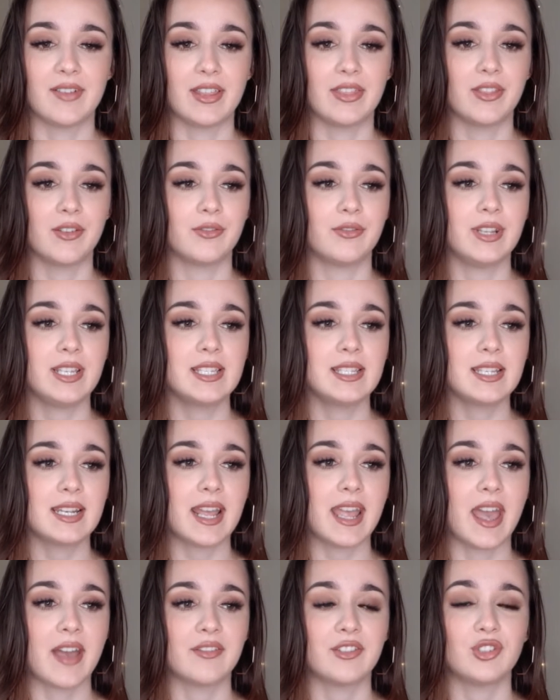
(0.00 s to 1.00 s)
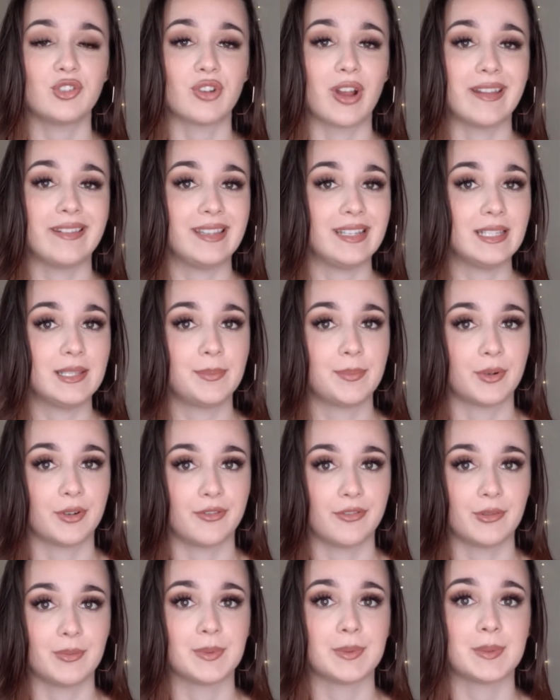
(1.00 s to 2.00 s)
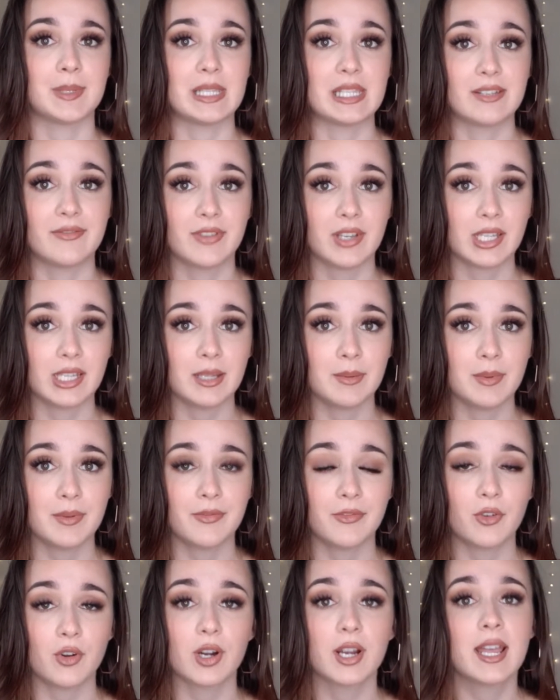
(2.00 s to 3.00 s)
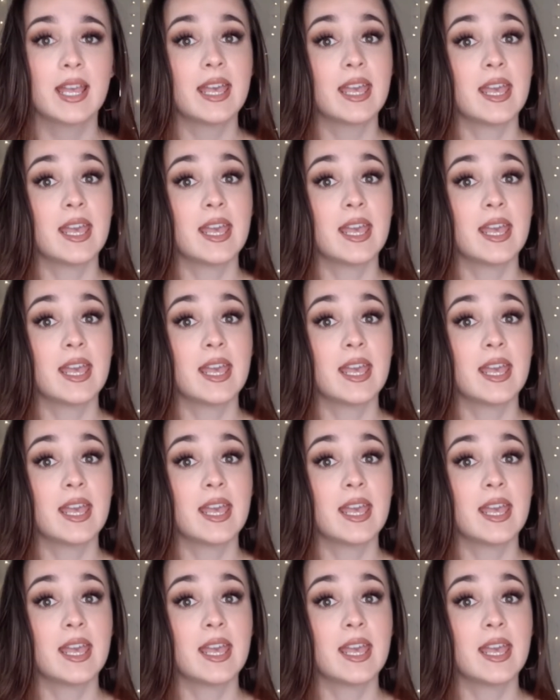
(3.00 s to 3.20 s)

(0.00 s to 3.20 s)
And the reason I haven't tried these perfumes specifically before